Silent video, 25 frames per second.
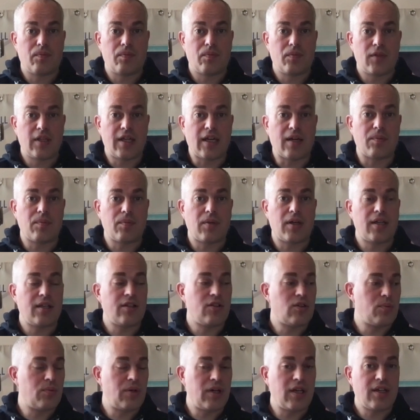yeah, I need
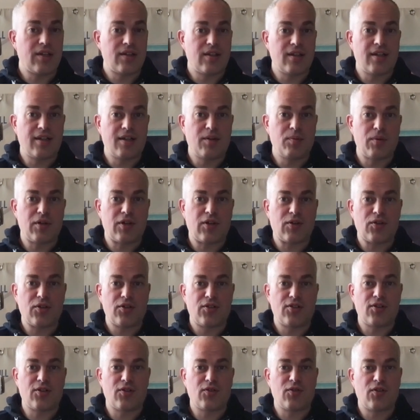to break there
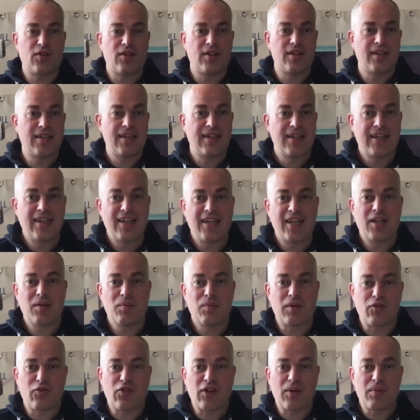because of
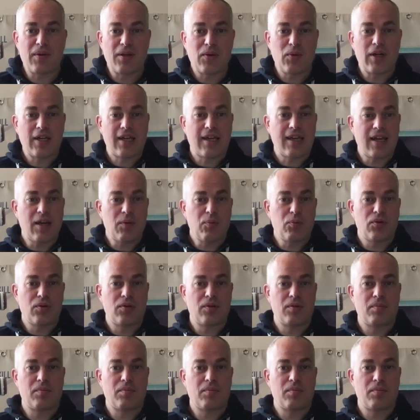my family waking up.